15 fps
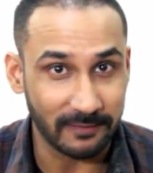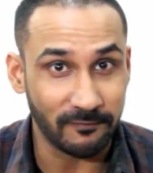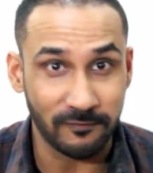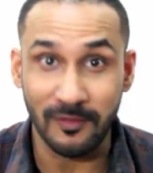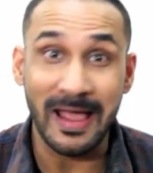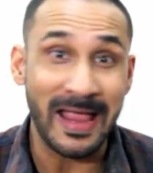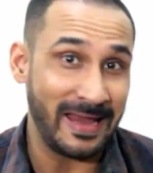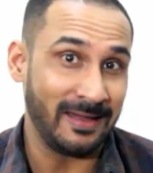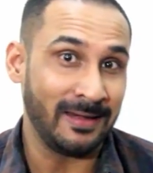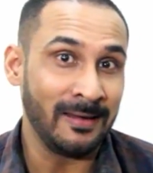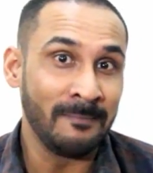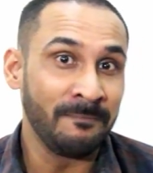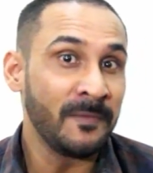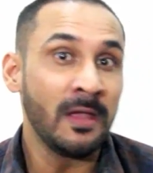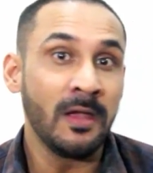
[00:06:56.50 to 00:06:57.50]
flight
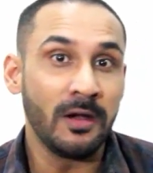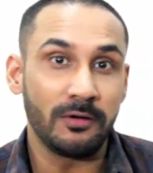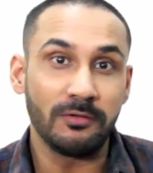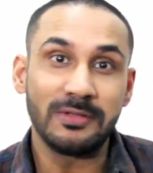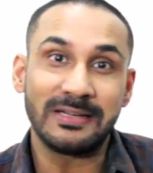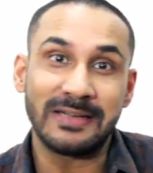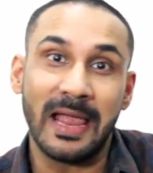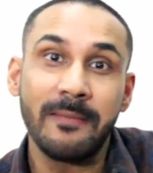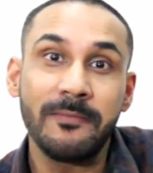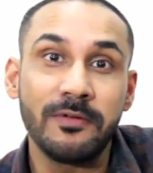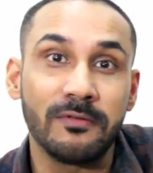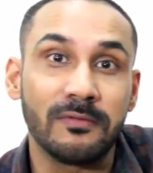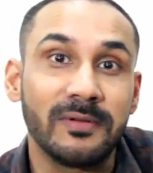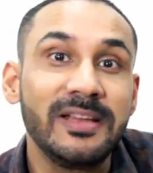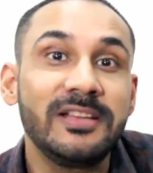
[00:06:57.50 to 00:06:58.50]
to the time
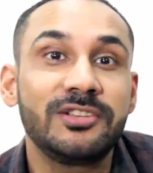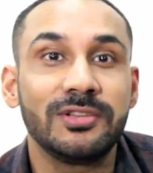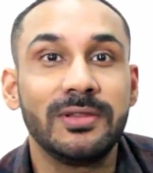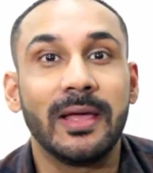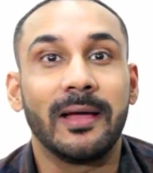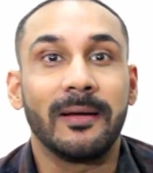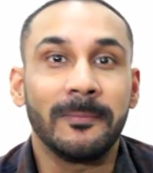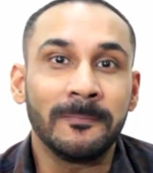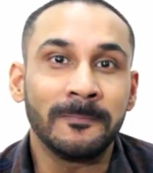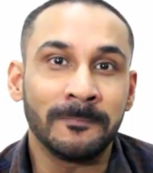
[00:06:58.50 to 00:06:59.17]
you reach there.